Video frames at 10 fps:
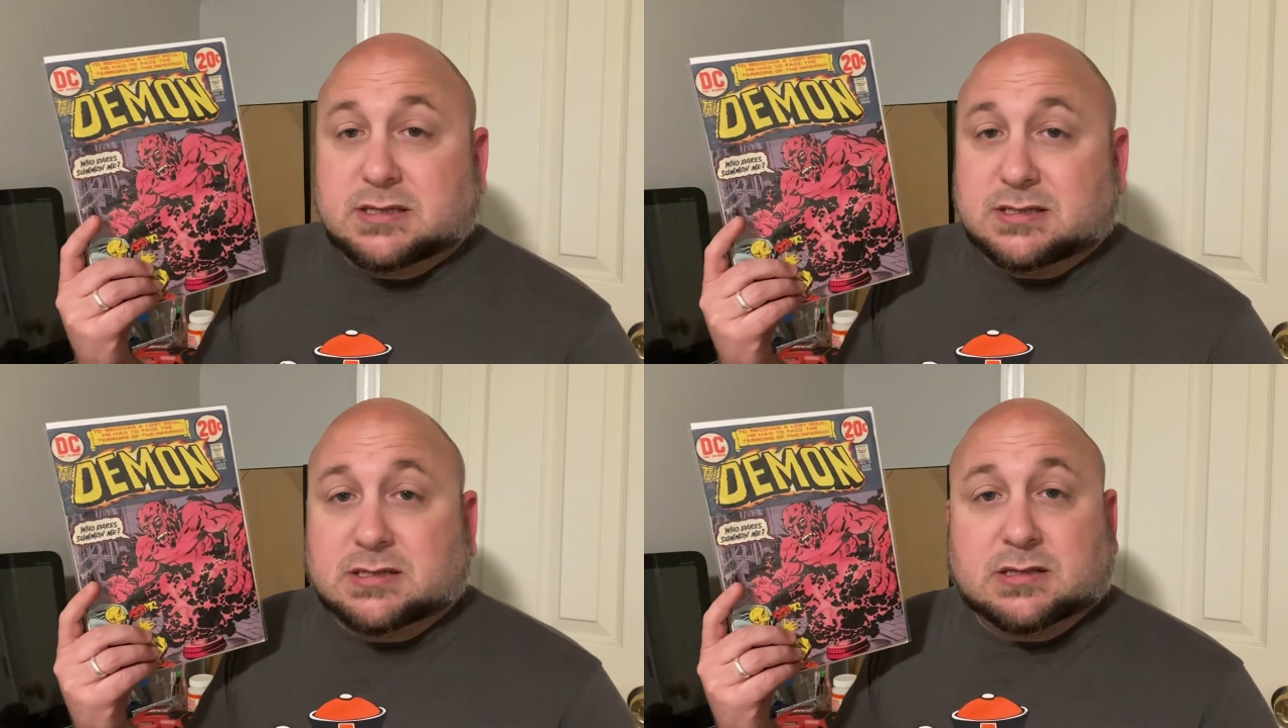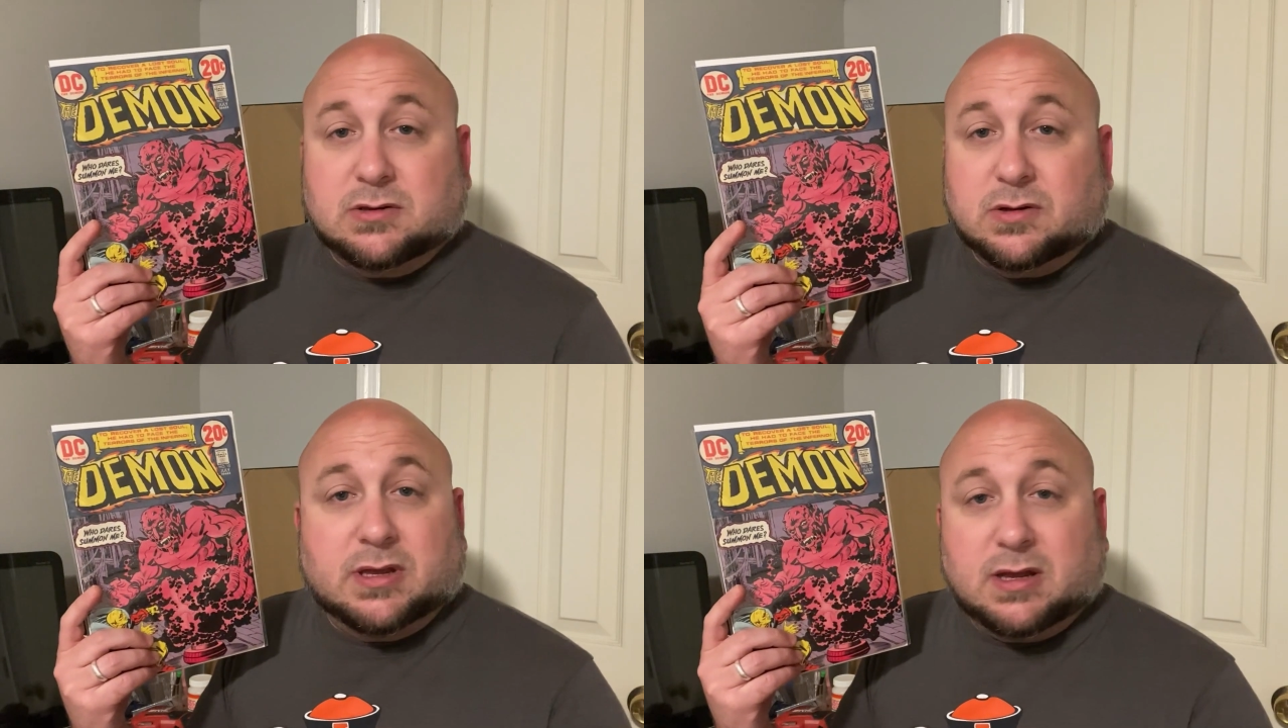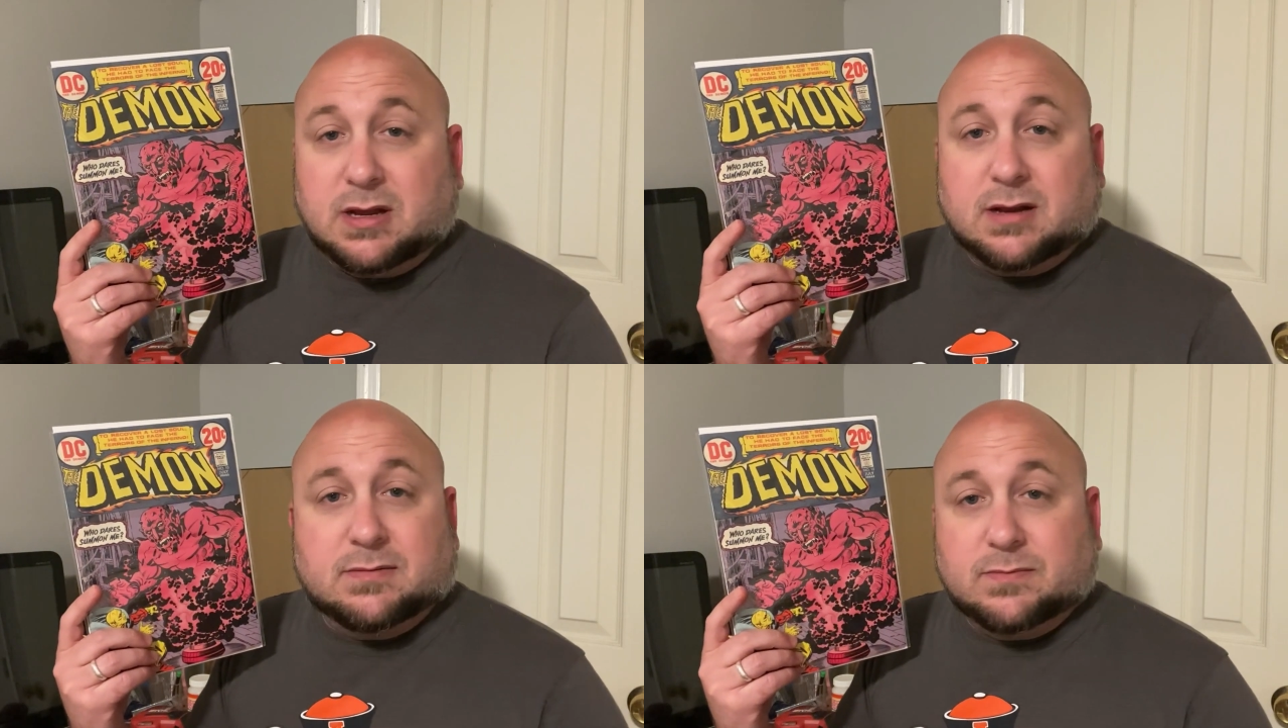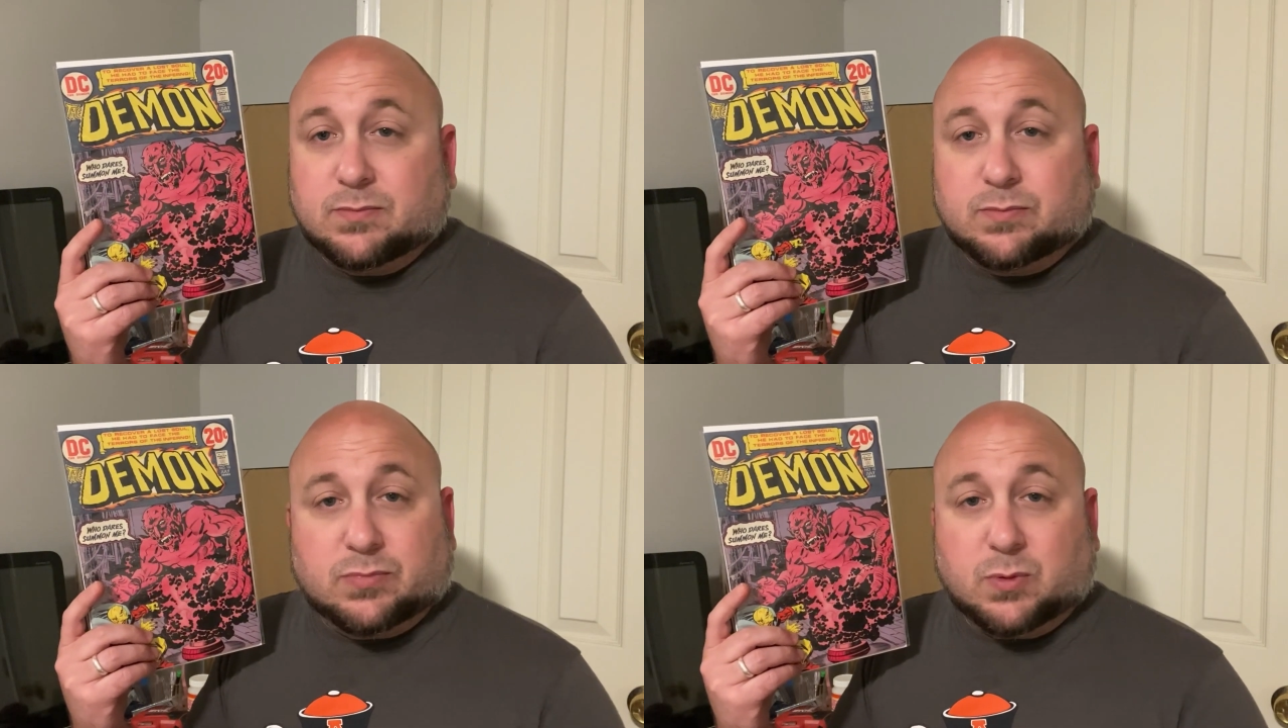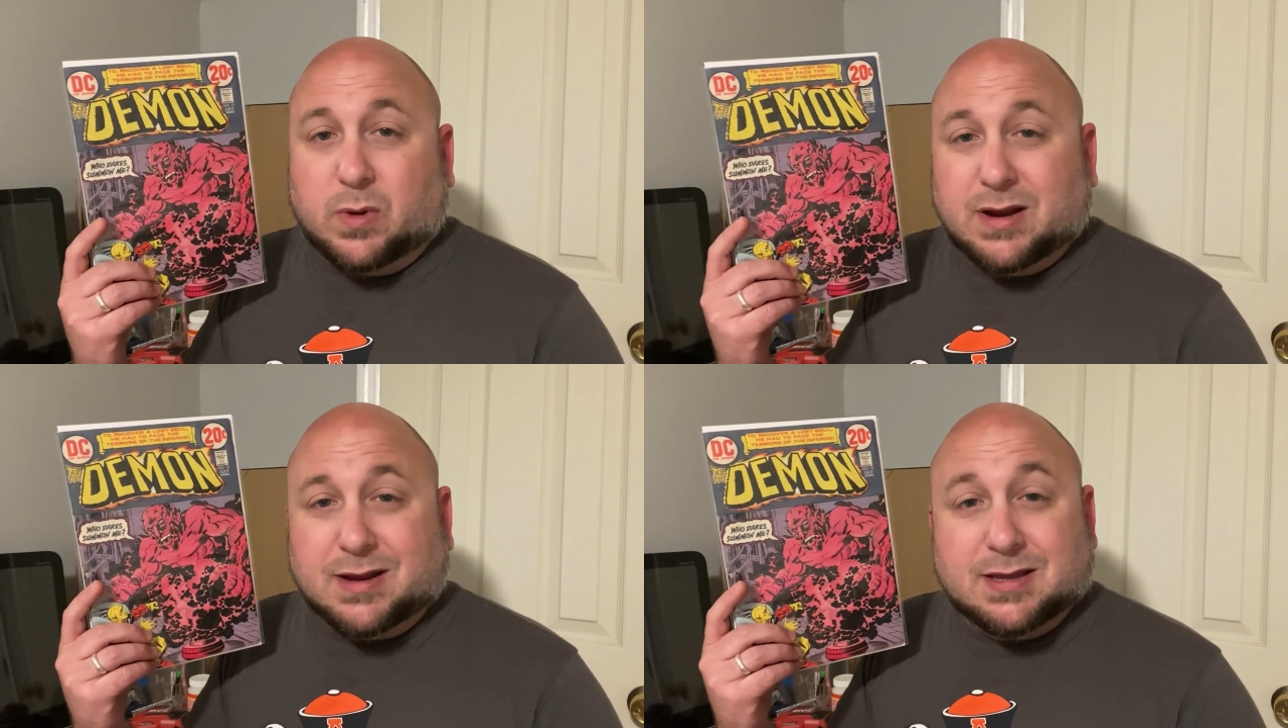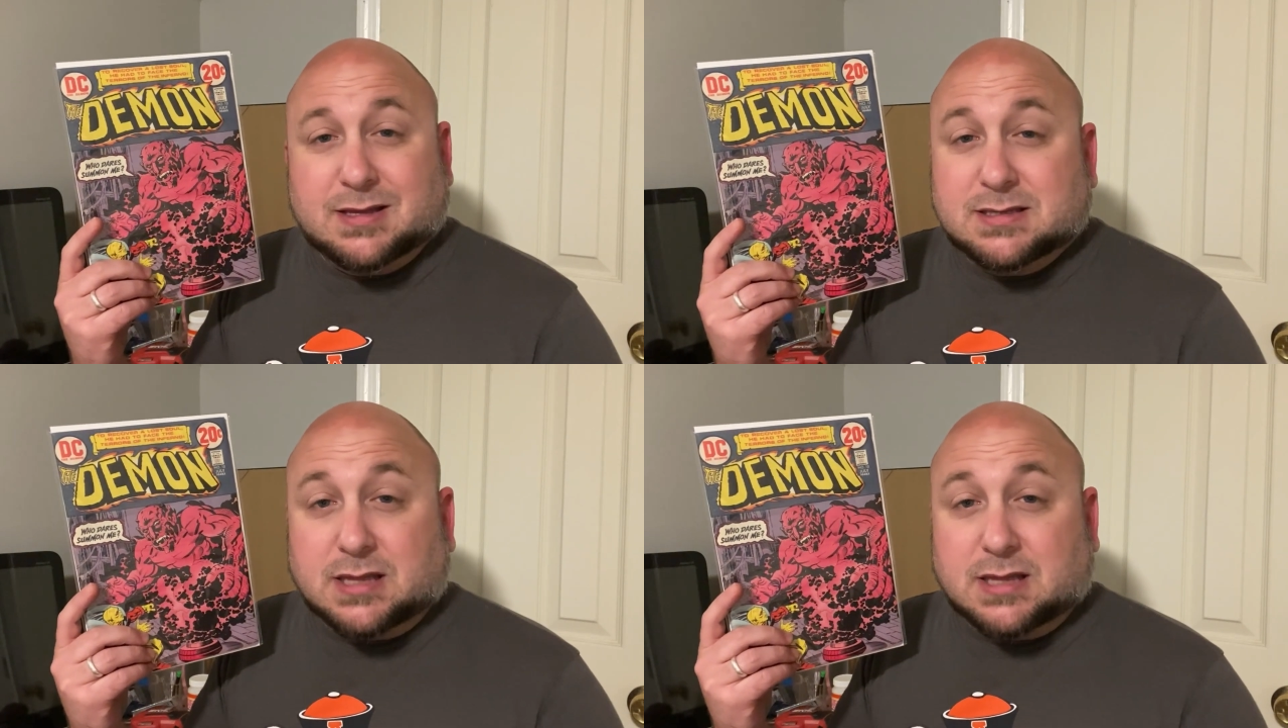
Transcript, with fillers: just looking at it the way it is,